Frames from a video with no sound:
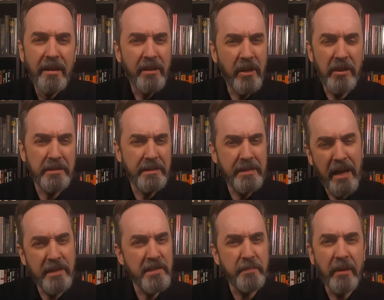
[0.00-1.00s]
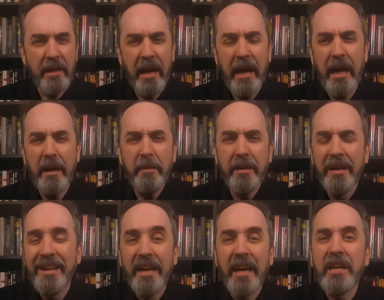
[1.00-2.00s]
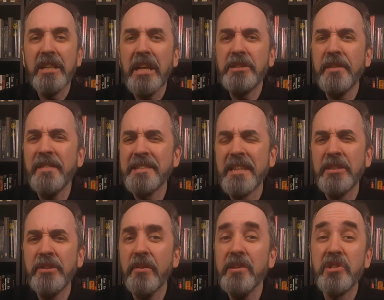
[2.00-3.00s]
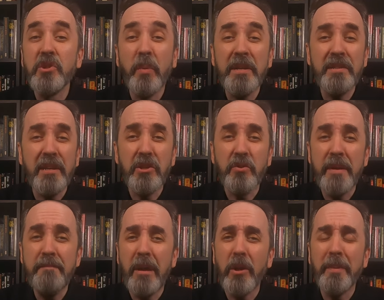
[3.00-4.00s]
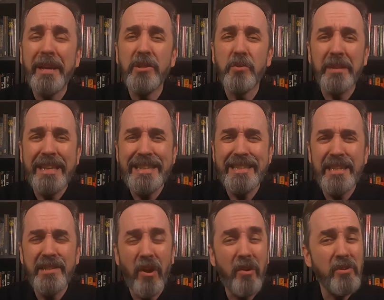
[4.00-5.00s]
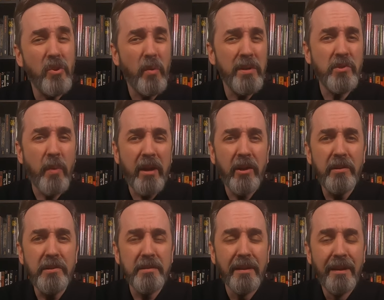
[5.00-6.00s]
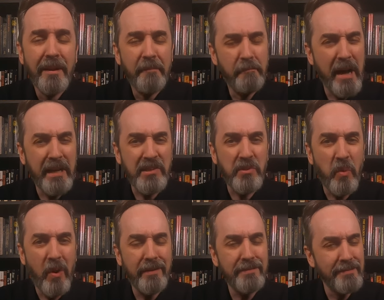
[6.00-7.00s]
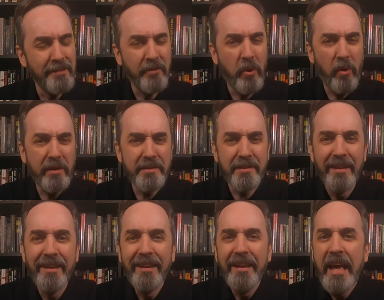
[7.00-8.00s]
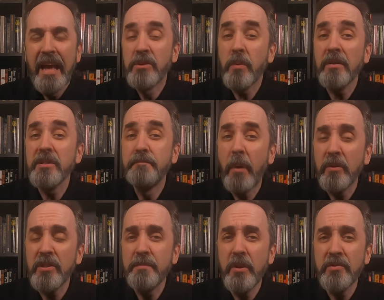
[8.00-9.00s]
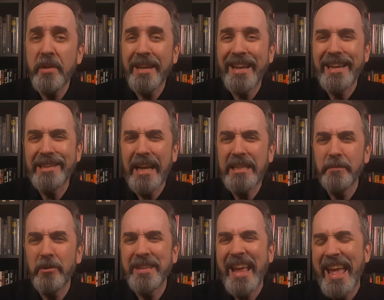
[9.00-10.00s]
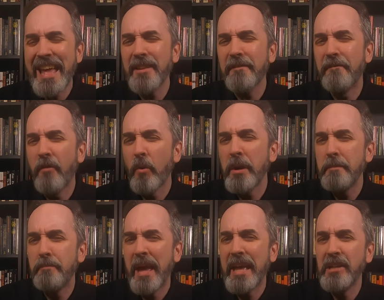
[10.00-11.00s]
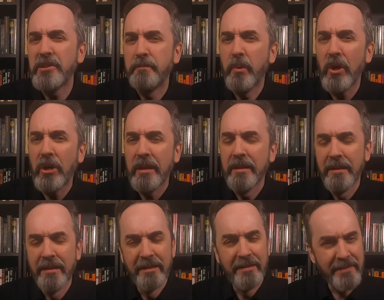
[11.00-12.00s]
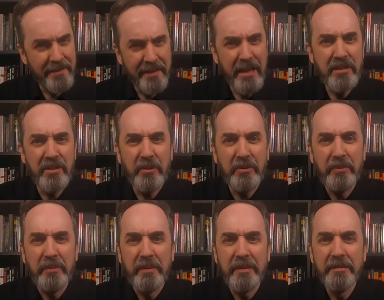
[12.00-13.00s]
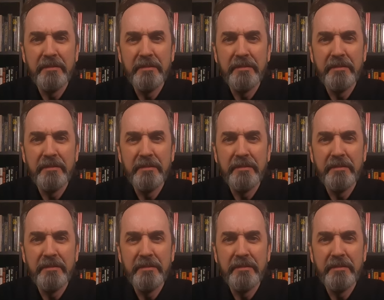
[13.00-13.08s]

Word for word: called Danse Macabre, a collection of this legendary Swiss extreme metal band's releases on Noise Records, minus one, of course, as well as bonus music, collectibles, and a 40-page book. Stay tuned.